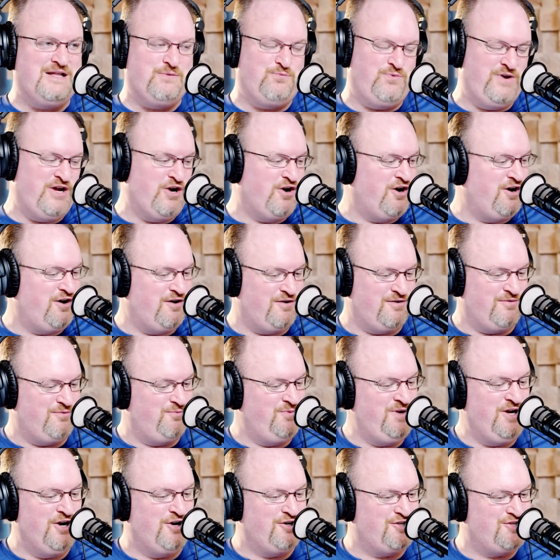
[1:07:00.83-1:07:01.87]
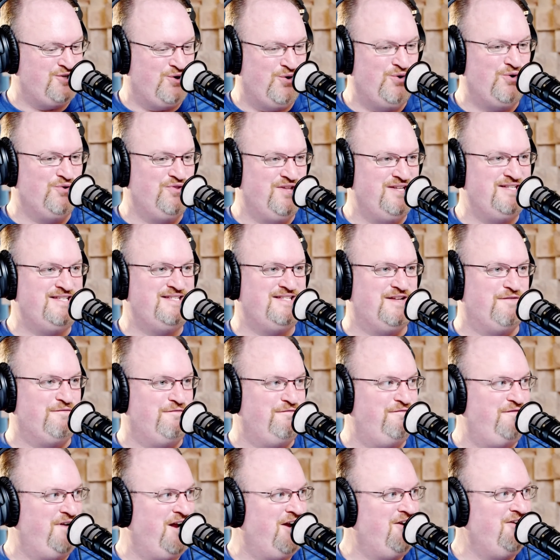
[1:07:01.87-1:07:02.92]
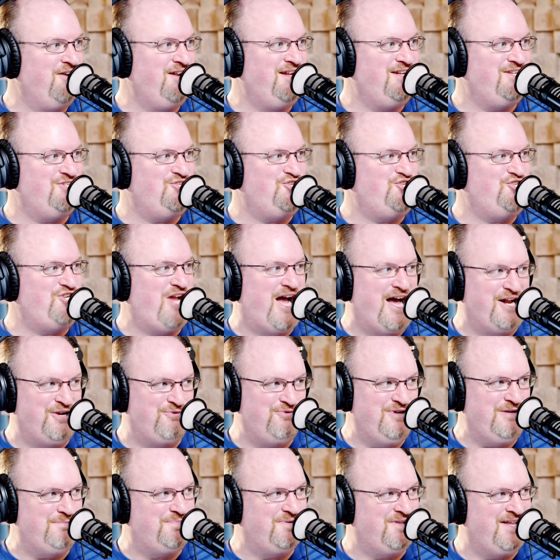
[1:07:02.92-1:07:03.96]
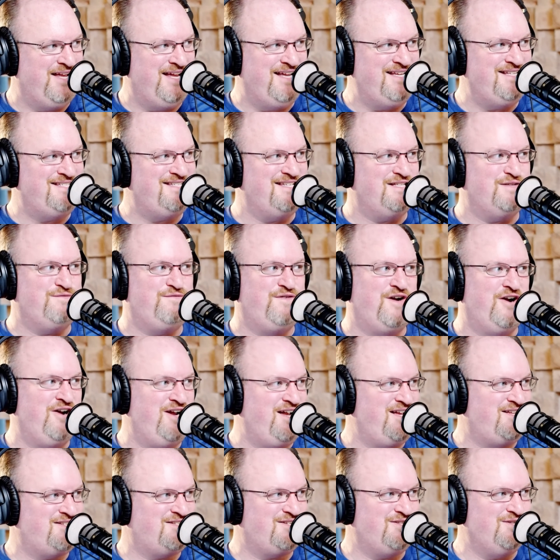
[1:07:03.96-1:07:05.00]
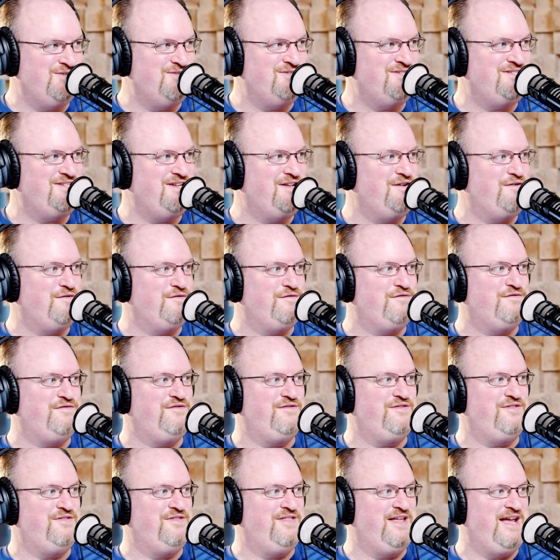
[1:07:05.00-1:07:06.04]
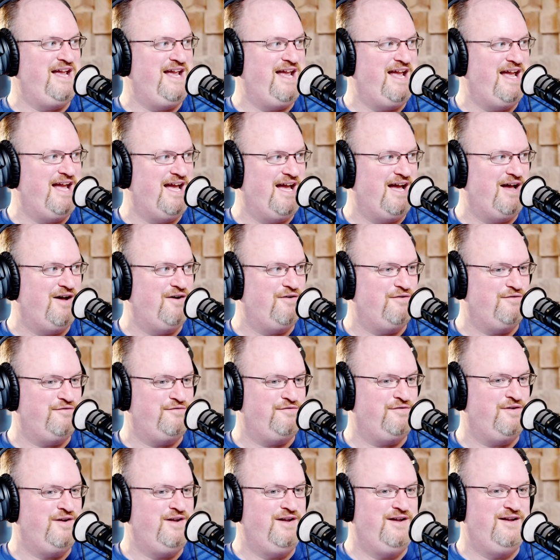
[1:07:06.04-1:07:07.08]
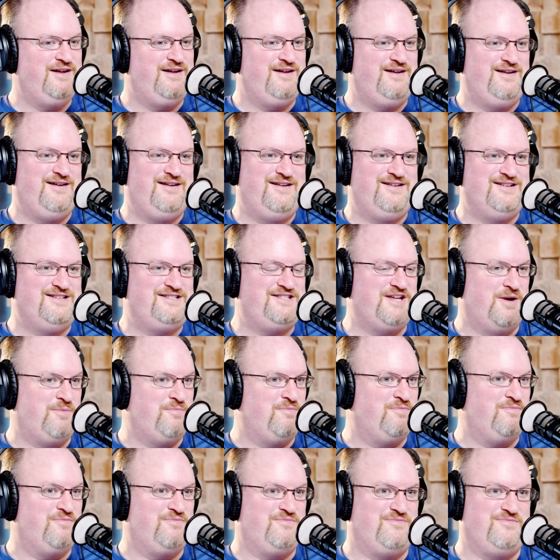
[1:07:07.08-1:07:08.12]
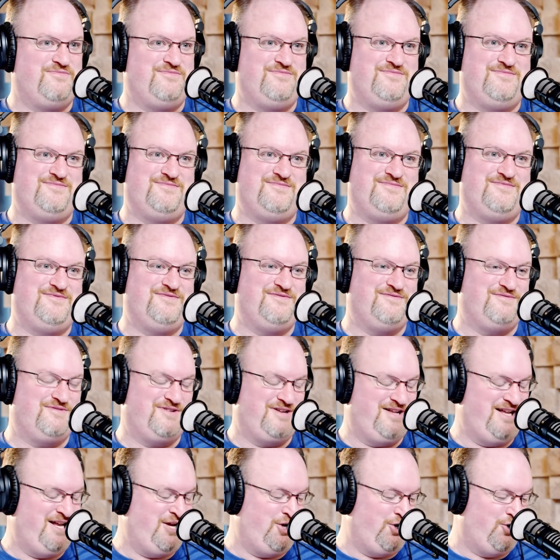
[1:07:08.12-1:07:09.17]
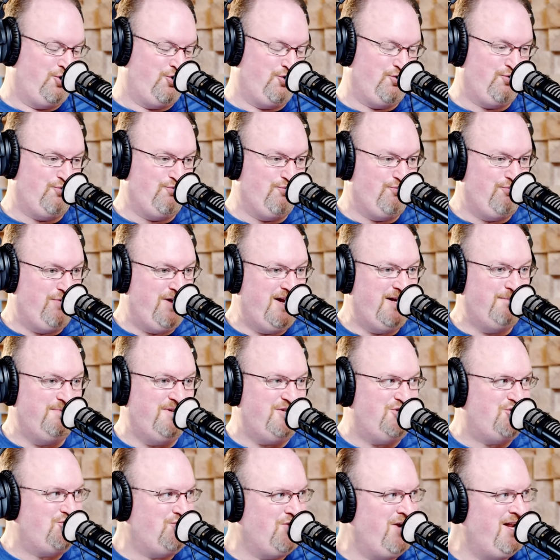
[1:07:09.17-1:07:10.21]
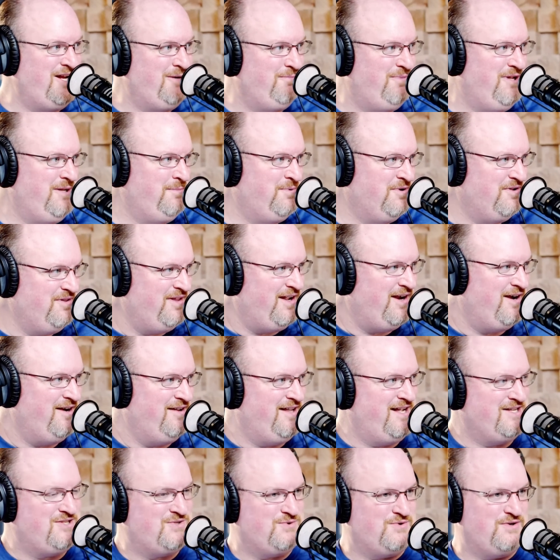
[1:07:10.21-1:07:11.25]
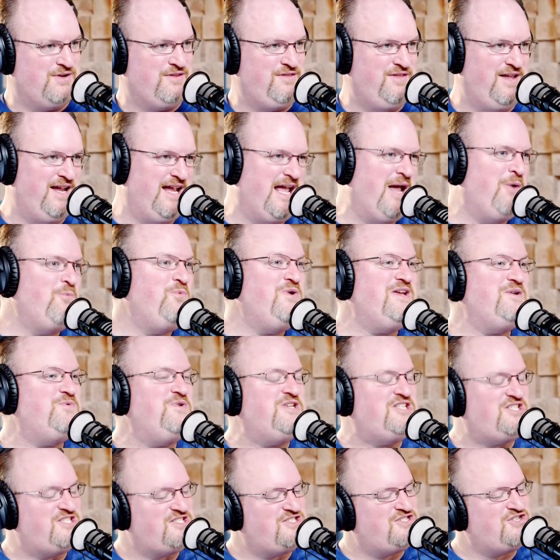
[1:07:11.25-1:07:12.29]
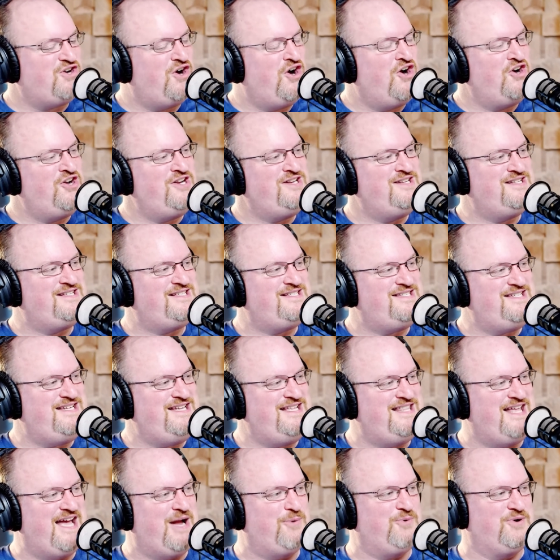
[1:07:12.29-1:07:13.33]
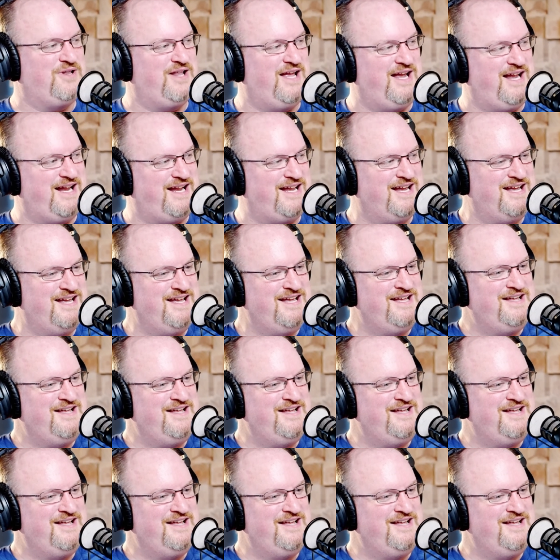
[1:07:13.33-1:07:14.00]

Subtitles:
we are told this is a very shadowy place. It's very exclusive. They have some incredibly trained people there and that sort of thing. And we started to see that. We're like